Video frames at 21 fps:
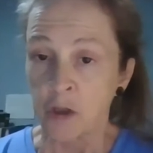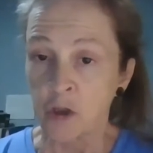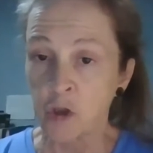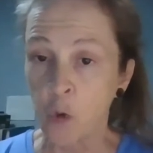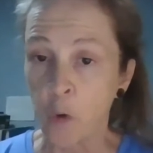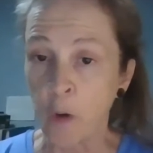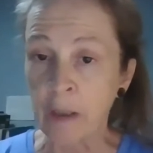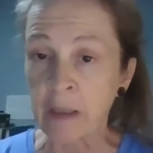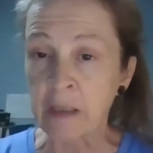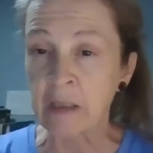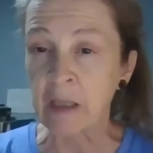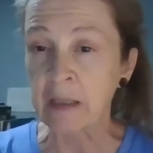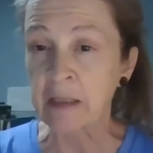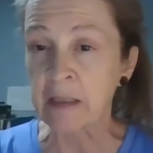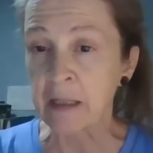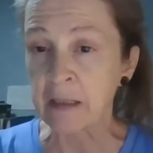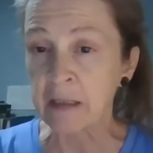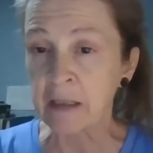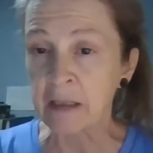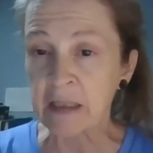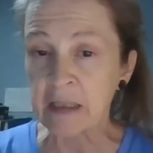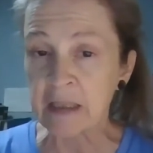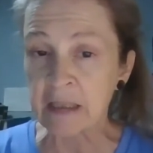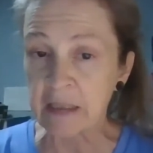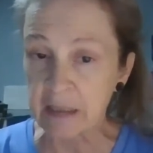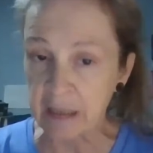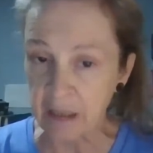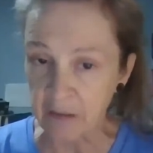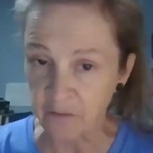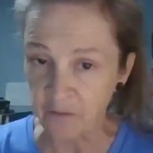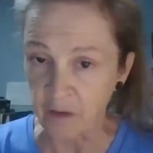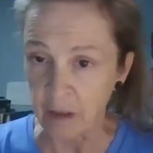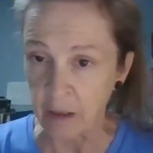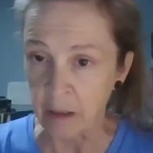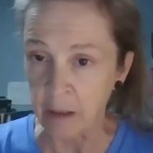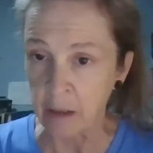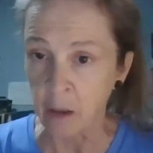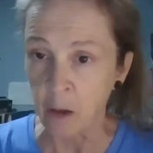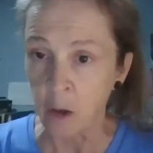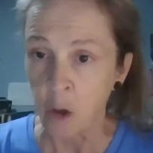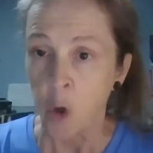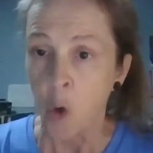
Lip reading: Joints, they tend to stiffen